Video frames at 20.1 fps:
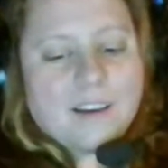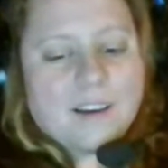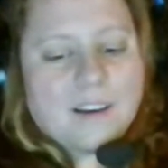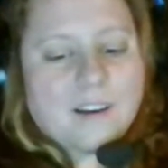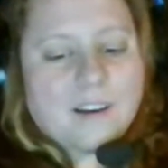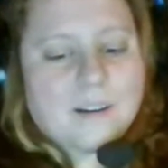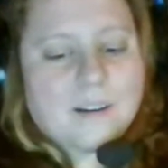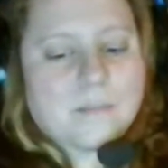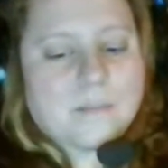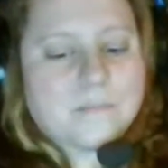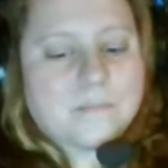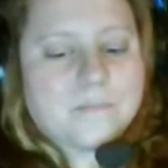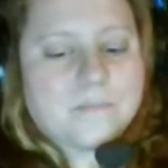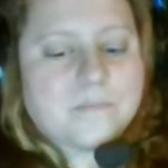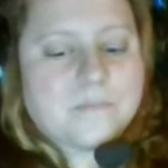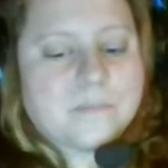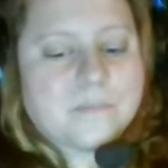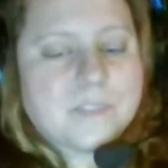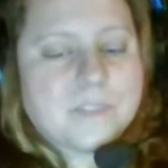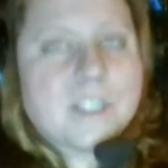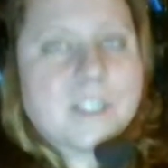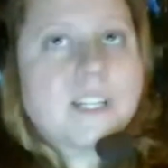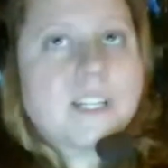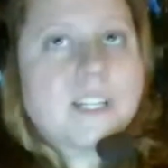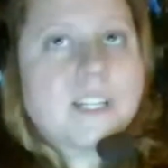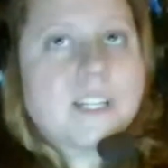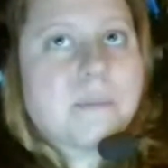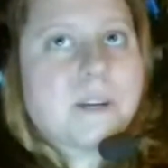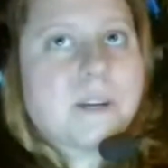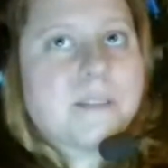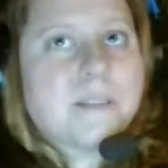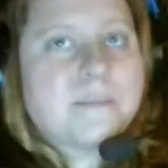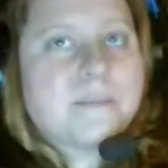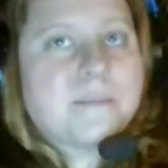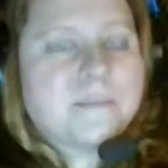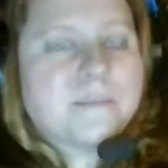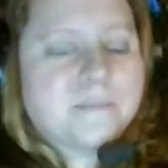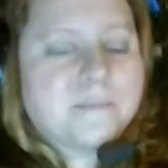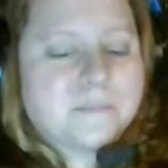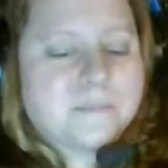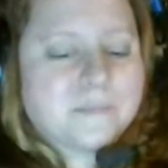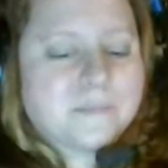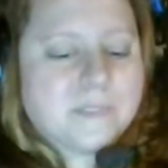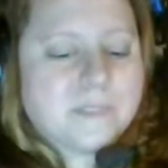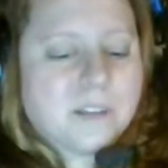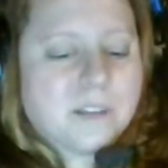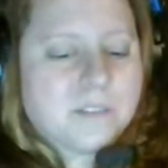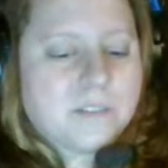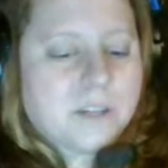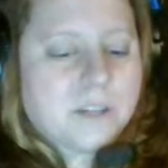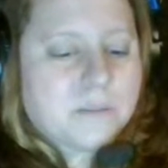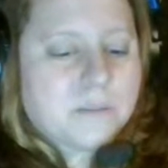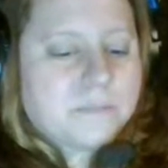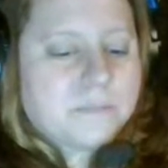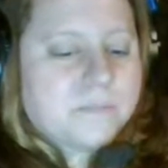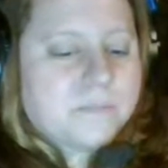good night, bud. Love you.